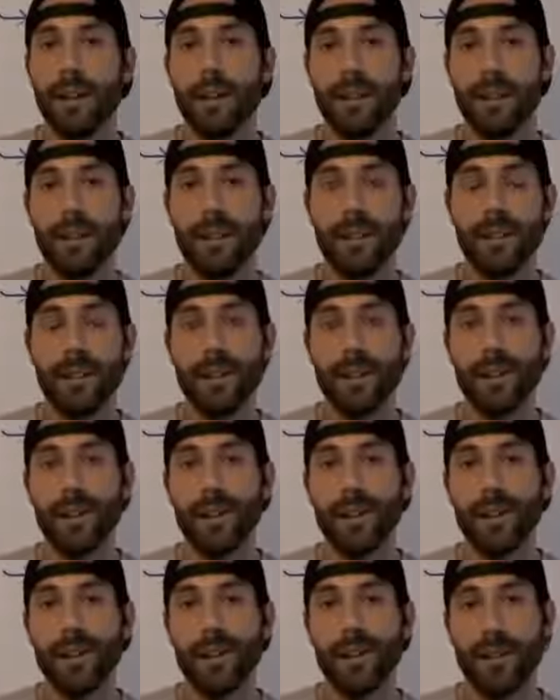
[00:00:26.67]
and
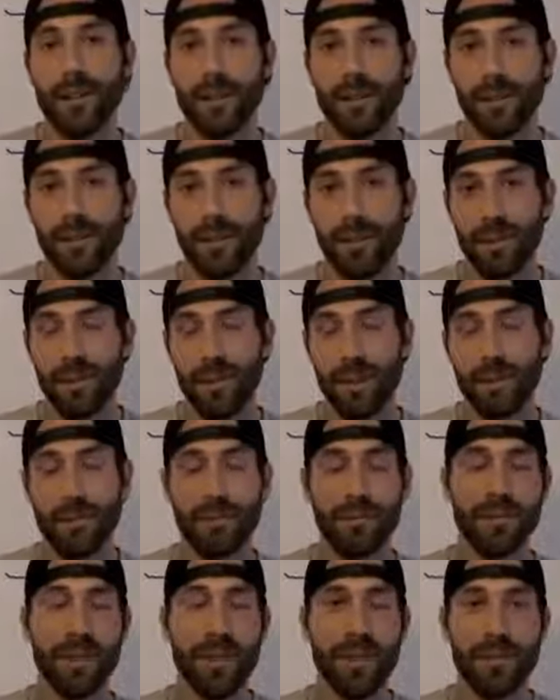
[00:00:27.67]
a
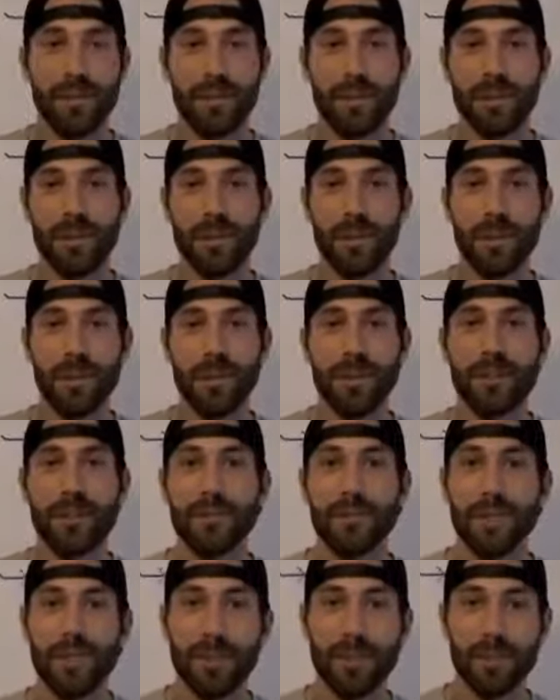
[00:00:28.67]
couple flat Earth
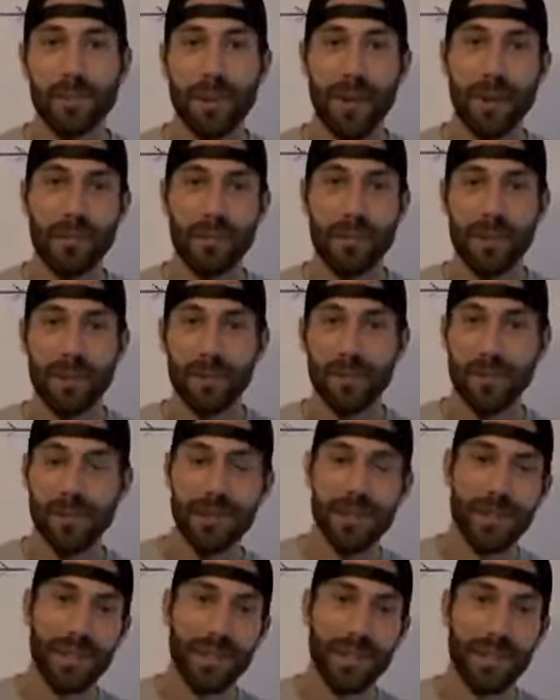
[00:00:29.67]
conspiracy videos popped up in
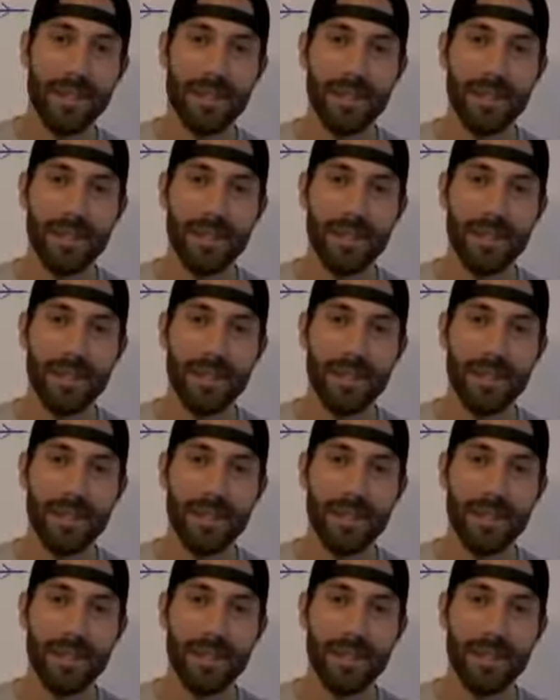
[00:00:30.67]
the,